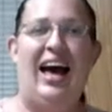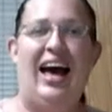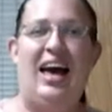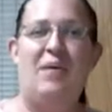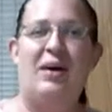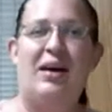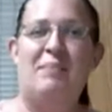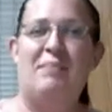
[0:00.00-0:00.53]

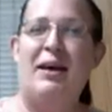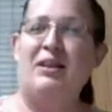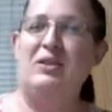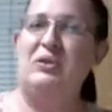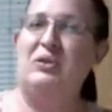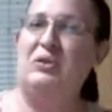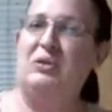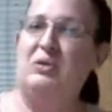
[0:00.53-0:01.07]
Hi, welcome back to
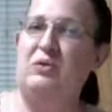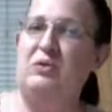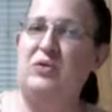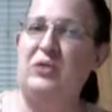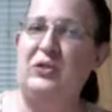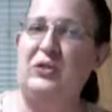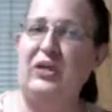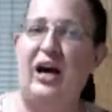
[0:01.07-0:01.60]
Susen'S
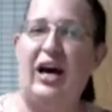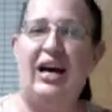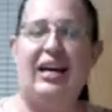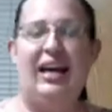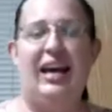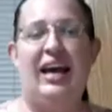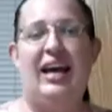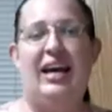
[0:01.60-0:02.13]
Food
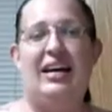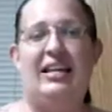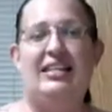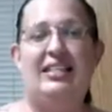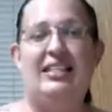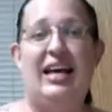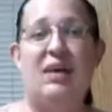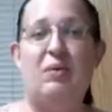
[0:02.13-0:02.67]
Talk, and
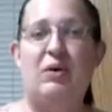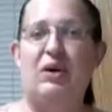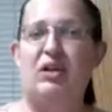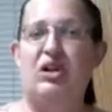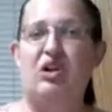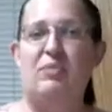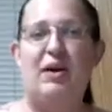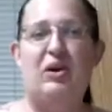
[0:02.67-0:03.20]
today we're going
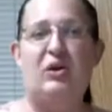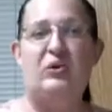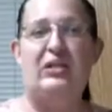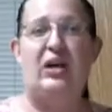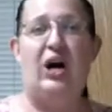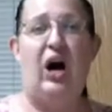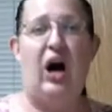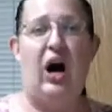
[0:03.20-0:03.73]
to talk about
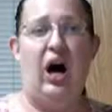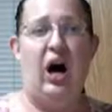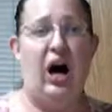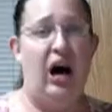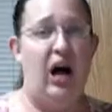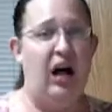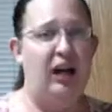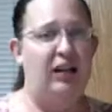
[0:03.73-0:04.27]
using
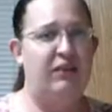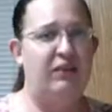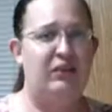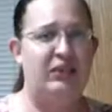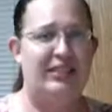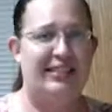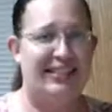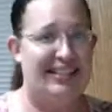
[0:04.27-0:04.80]
all of
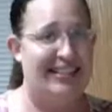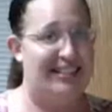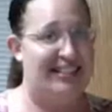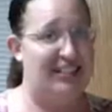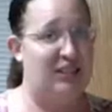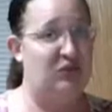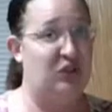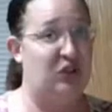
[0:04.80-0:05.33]
your
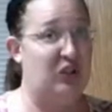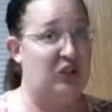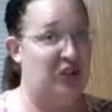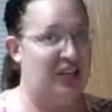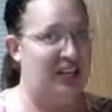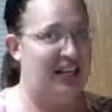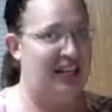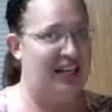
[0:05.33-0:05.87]
senses for
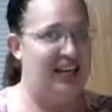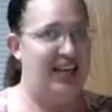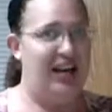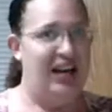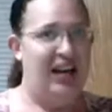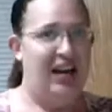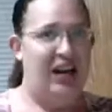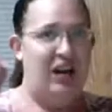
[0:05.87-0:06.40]
cooking.
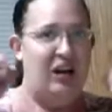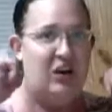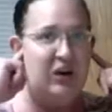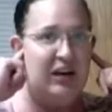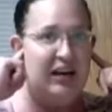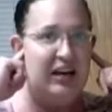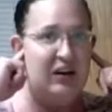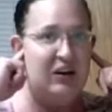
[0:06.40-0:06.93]
Your
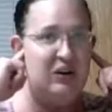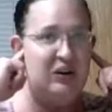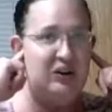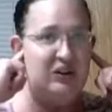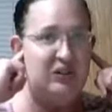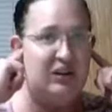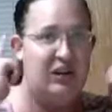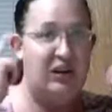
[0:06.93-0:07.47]

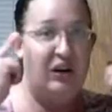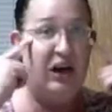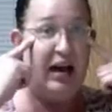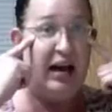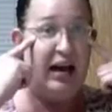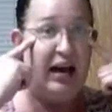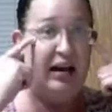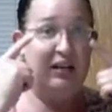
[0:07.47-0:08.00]
ears, your
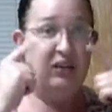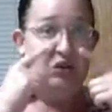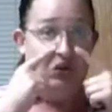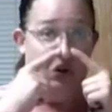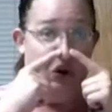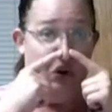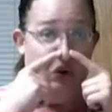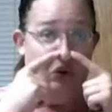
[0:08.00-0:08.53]
eyes, your
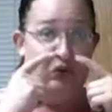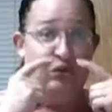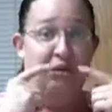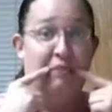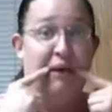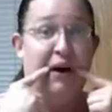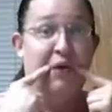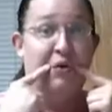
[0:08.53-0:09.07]
nose, your
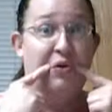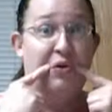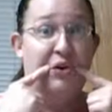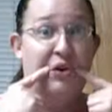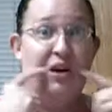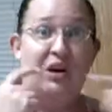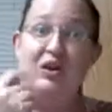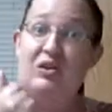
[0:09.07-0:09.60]
mouth,
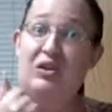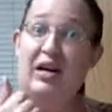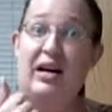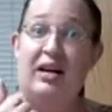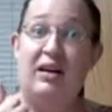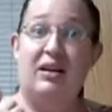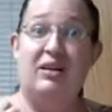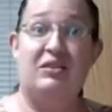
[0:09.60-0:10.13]
your
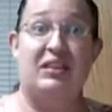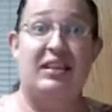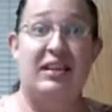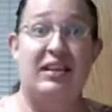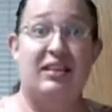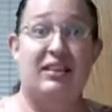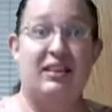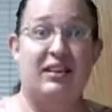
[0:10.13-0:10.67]
tongue, your teeth,